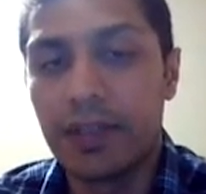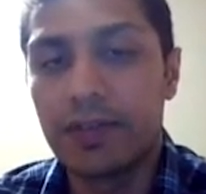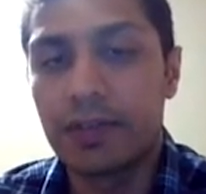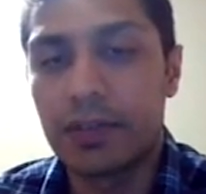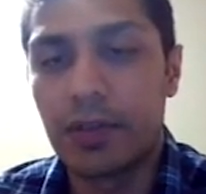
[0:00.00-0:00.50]

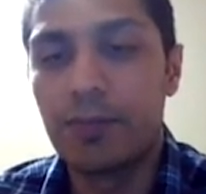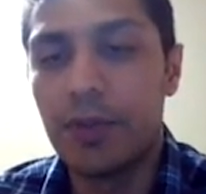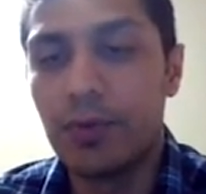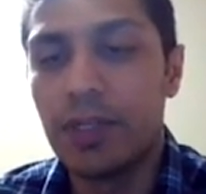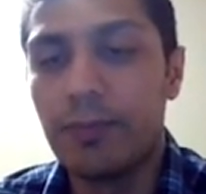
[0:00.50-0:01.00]
it's
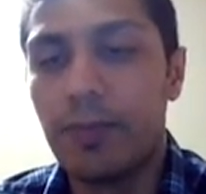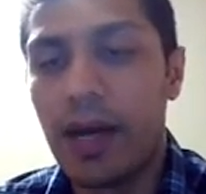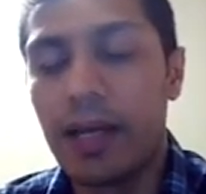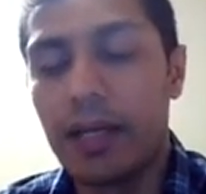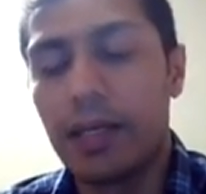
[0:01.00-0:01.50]
computed
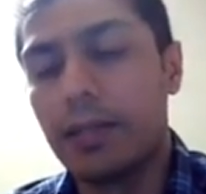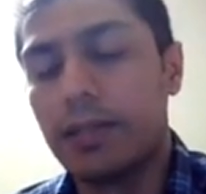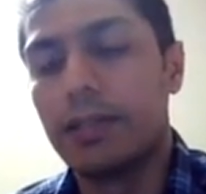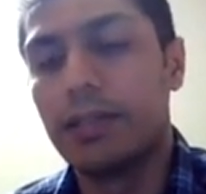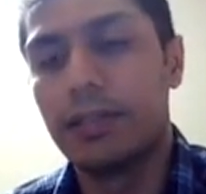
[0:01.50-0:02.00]
by
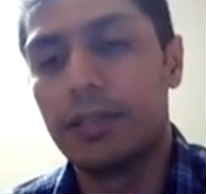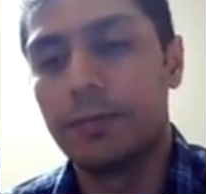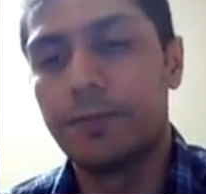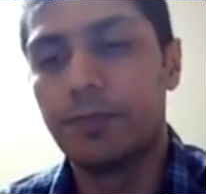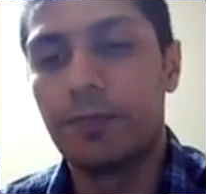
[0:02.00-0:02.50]

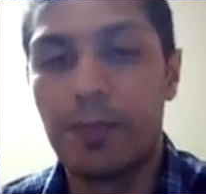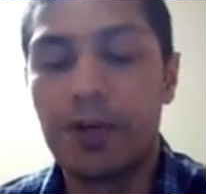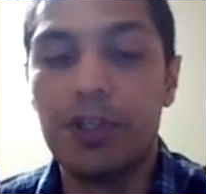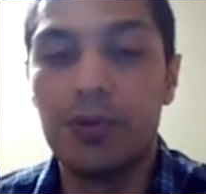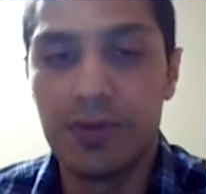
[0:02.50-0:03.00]

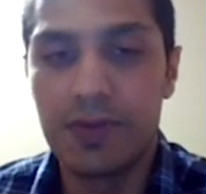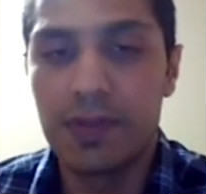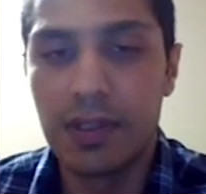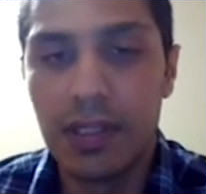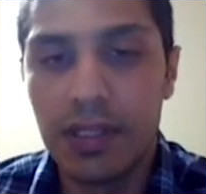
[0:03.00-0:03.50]
per
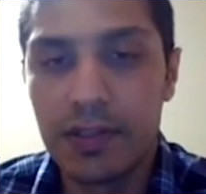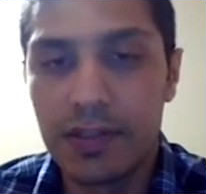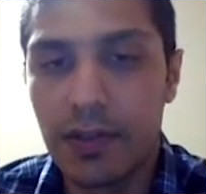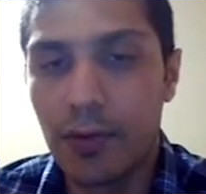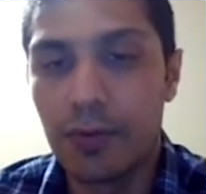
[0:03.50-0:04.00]
use.
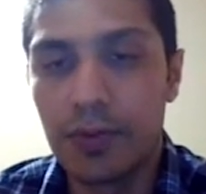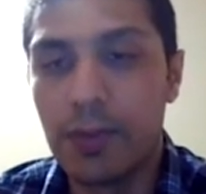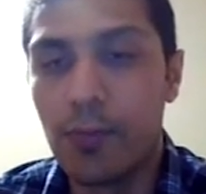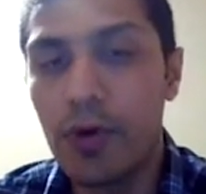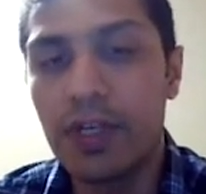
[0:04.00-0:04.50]
So
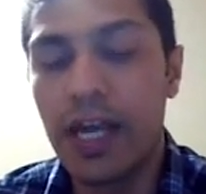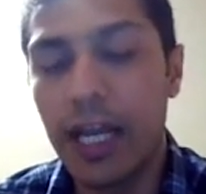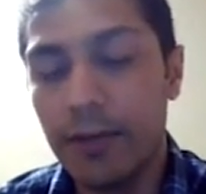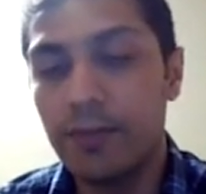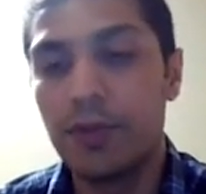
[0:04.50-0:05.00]
the more
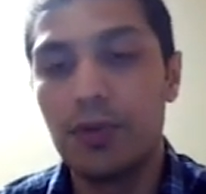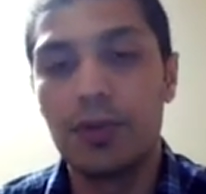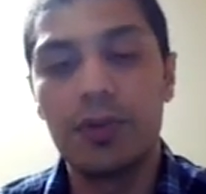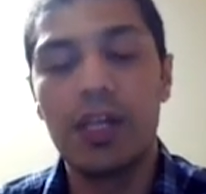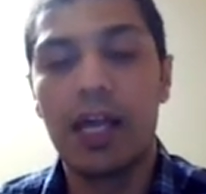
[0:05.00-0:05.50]
time you
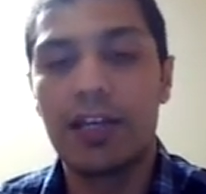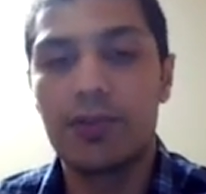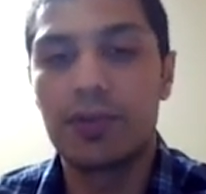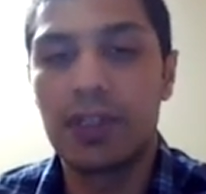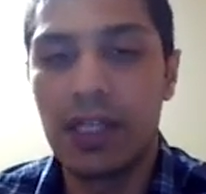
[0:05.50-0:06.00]

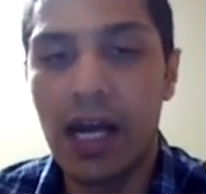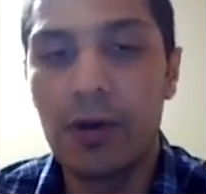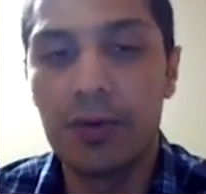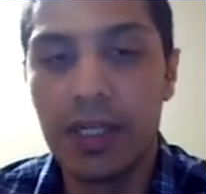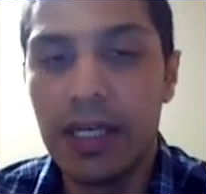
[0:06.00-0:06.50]
utilize on the
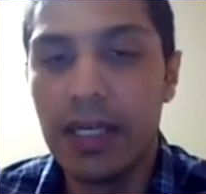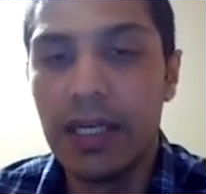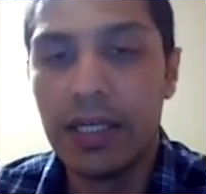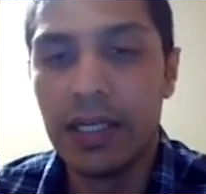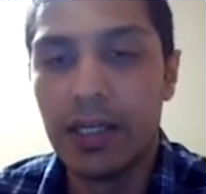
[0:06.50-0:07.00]
cloud,
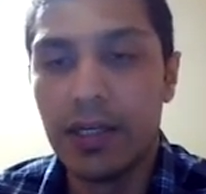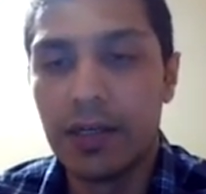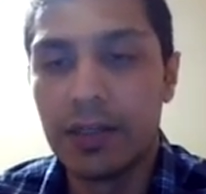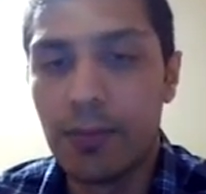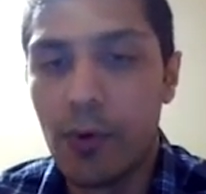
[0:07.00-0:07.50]

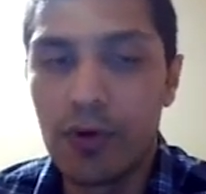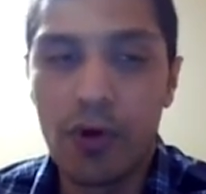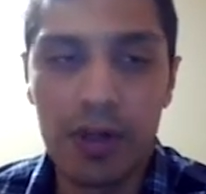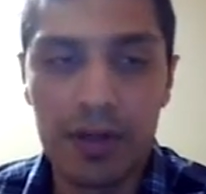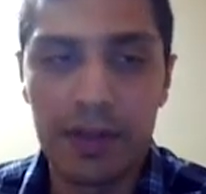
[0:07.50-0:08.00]
the more
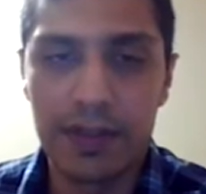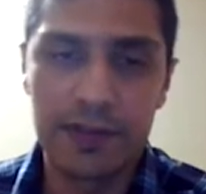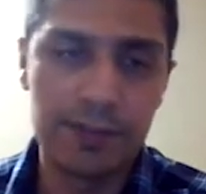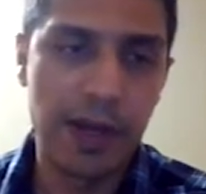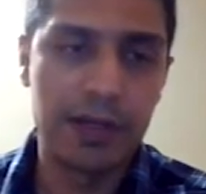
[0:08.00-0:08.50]
dollar
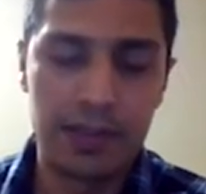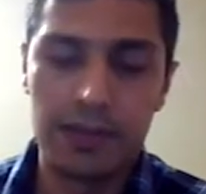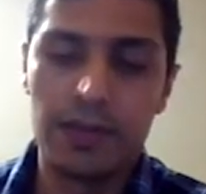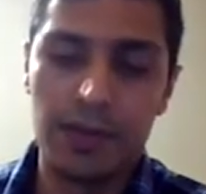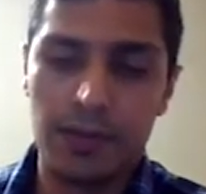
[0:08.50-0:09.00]
is
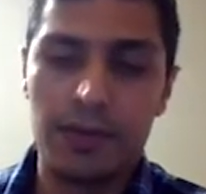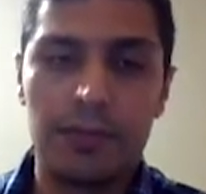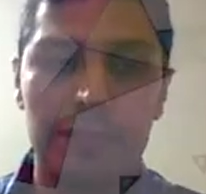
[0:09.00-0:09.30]
spent there.